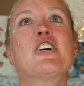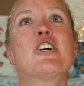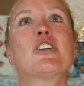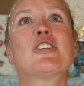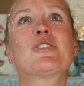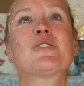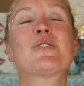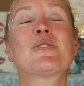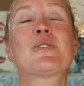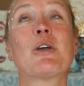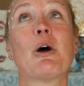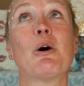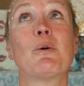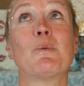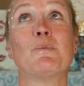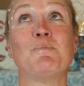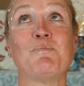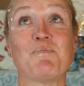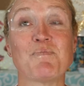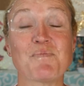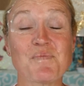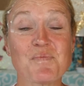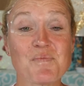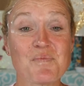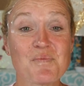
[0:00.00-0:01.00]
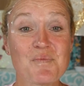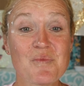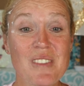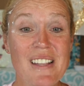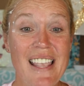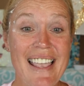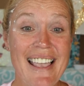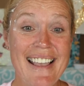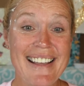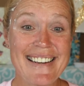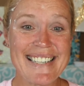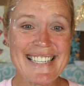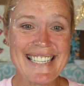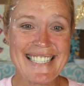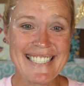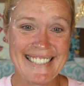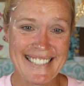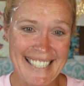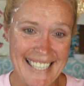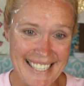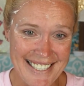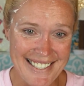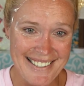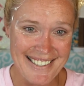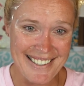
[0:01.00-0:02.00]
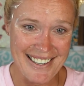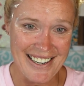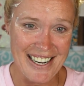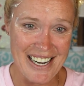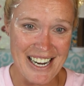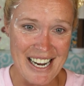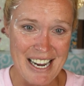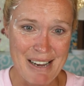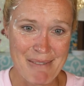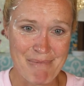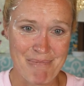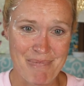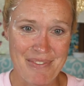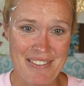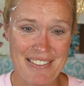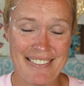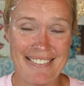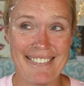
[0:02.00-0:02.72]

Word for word: So until next time,